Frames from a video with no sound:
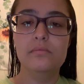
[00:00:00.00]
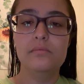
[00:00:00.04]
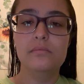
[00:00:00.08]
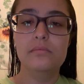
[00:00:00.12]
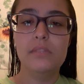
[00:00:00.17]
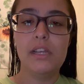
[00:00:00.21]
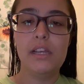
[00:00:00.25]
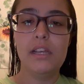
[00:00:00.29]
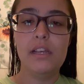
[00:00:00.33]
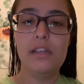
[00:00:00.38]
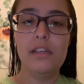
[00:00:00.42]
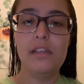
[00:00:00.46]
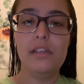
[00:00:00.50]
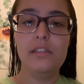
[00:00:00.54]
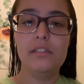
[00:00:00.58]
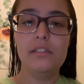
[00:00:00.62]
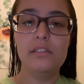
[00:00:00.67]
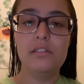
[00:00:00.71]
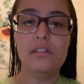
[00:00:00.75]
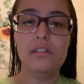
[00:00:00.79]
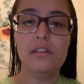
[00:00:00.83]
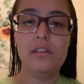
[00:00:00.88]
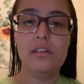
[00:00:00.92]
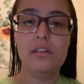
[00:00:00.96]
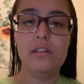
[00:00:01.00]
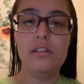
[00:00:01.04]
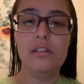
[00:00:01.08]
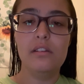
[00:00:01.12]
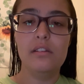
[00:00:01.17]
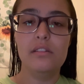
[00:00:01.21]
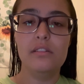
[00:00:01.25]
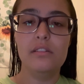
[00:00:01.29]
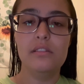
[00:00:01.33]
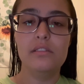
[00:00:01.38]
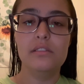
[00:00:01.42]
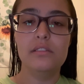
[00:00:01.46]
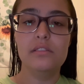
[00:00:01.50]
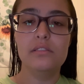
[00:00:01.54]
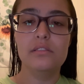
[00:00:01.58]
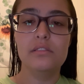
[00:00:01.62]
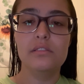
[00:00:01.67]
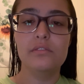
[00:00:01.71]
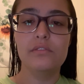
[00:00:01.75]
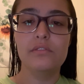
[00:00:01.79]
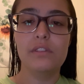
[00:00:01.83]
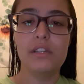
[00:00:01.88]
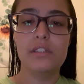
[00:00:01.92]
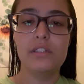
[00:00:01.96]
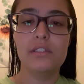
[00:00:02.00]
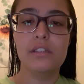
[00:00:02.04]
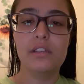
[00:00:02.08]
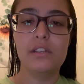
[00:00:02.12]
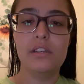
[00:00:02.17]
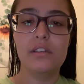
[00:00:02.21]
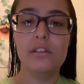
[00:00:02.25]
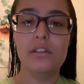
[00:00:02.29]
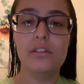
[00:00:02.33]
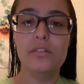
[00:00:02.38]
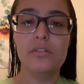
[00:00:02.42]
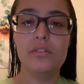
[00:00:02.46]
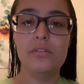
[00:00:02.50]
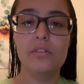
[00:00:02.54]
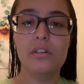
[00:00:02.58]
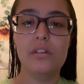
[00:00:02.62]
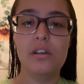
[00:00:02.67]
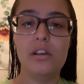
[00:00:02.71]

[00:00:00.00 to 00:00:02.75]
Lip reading: Hey guys, so right now